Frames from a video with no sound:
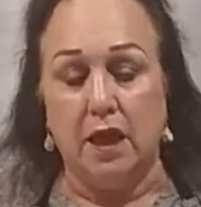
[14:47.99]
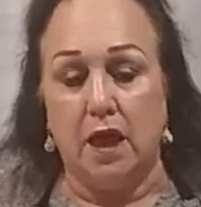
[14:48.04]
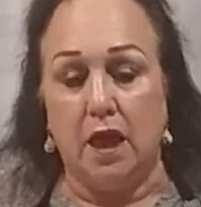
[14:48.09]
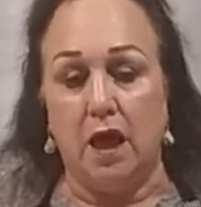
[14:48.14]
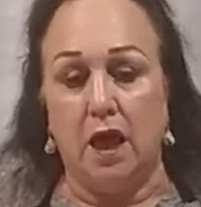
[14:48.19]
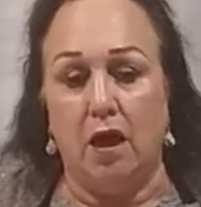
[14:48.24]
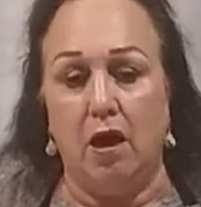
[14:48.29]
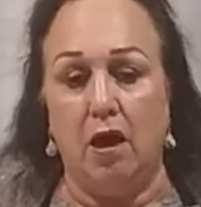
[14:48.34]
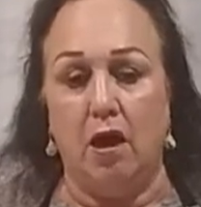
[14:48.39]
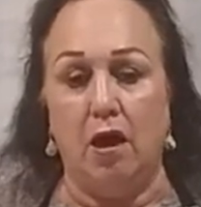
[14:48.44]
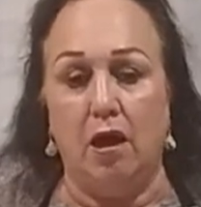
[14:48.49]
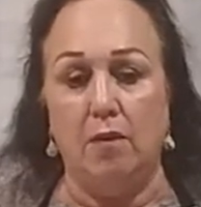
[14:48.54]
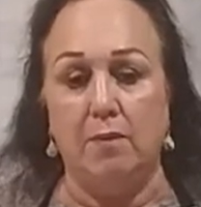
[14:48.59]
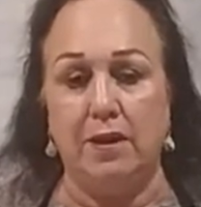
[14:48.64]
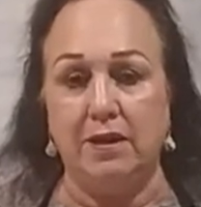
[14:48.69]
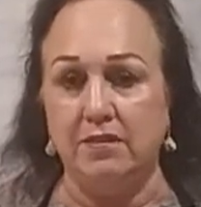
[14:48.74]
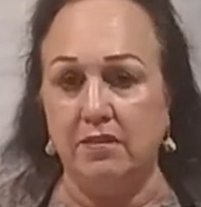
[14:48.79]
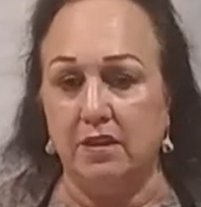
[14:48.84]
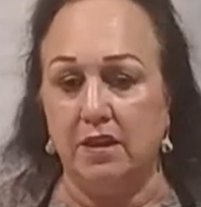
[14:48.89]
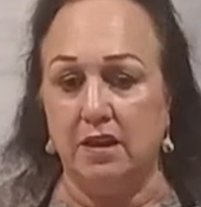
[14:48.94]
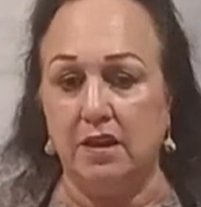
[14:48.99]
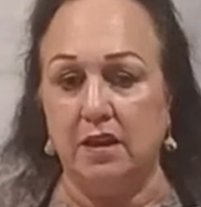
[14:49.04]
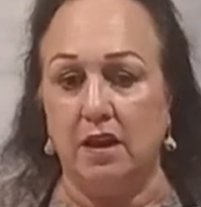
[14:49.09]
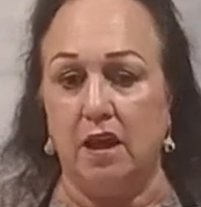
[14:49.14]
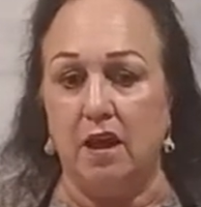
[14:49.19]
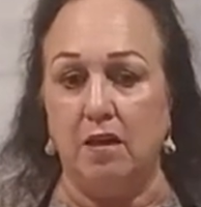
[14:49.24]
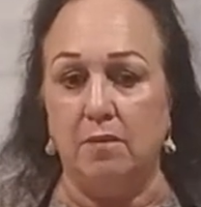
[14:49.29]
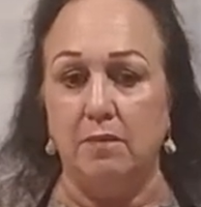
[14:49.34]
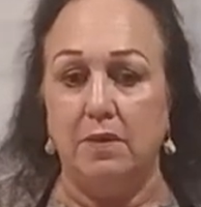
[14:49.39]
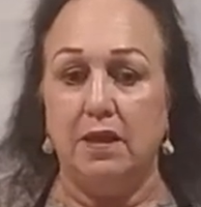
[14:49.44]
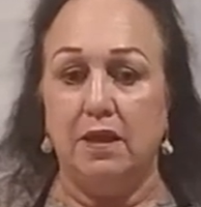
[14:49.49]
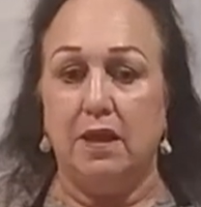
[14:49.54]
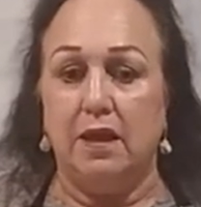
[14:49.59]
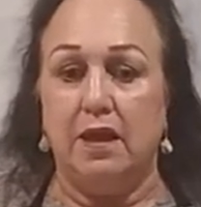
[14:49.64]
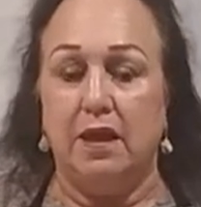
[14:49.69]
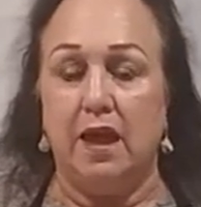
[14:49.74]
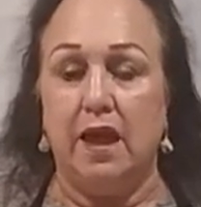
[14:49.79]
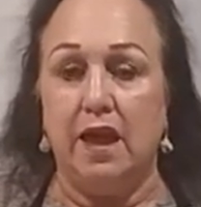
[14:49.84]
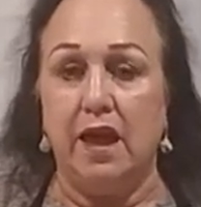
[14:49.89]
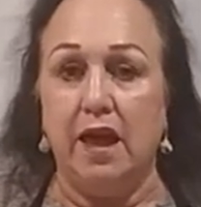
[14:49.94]
I did,
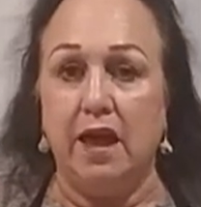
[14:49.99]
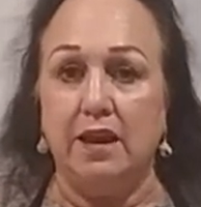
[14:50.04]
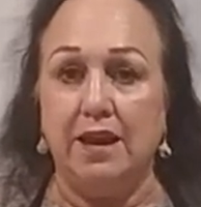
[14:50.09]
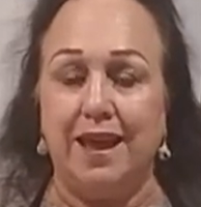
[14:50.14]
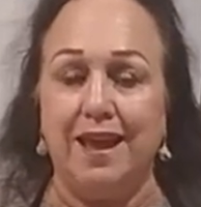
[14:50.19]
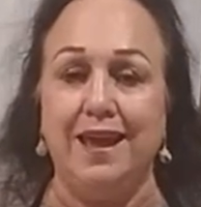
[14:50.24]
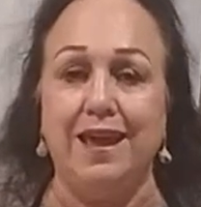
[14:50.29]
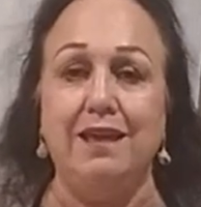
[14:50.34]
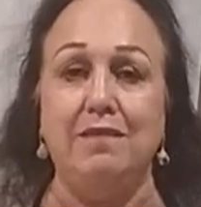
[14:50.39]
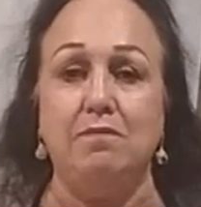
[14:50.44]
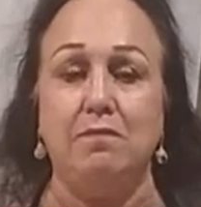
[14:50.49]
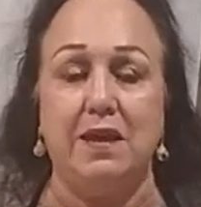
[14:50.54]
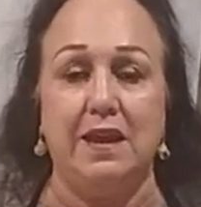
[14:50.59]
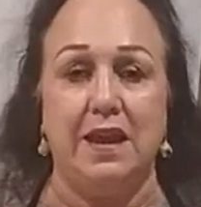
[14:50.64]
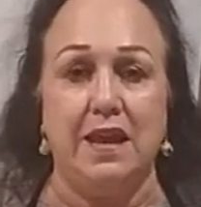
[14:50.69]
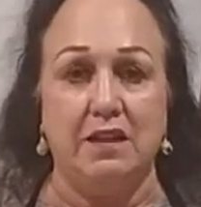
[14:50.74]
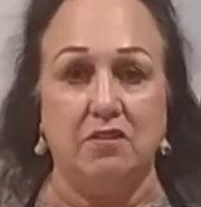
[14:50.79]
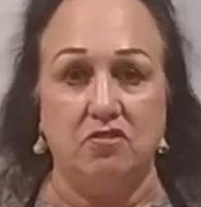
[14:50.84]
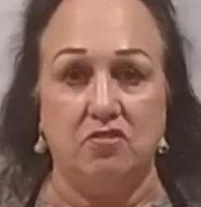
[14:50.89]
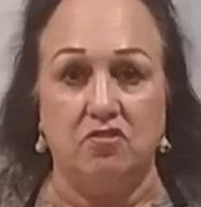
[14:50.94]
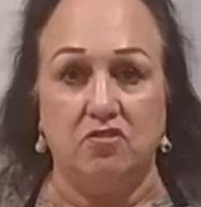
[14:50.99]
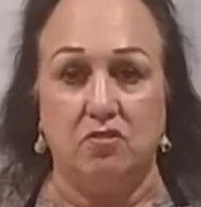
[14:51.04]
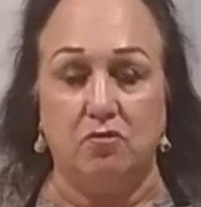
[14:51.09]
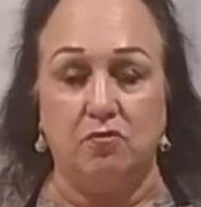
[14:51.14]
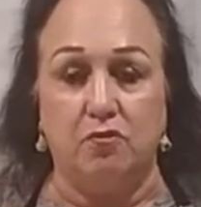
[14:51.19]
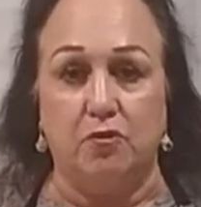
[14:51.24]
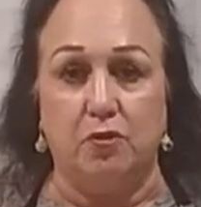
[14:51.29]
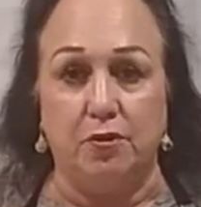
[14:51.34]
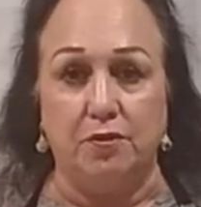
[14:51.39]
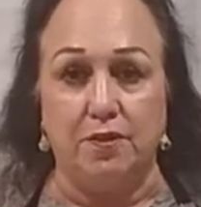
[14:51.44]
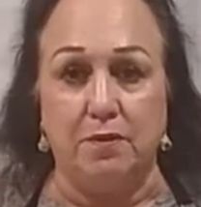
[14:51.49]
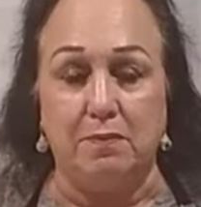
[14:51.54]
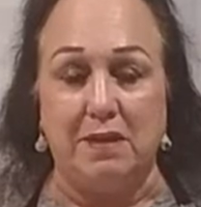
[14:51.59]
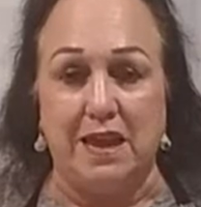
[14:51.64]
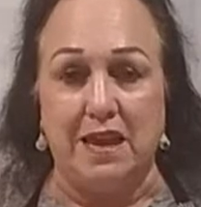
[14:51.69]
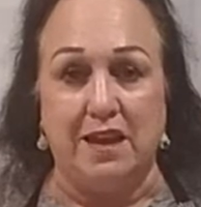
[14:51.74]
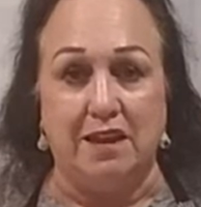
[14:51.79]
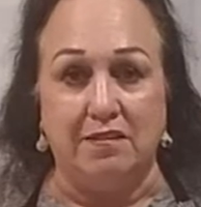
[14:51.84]
I had 8 minutes for the meat.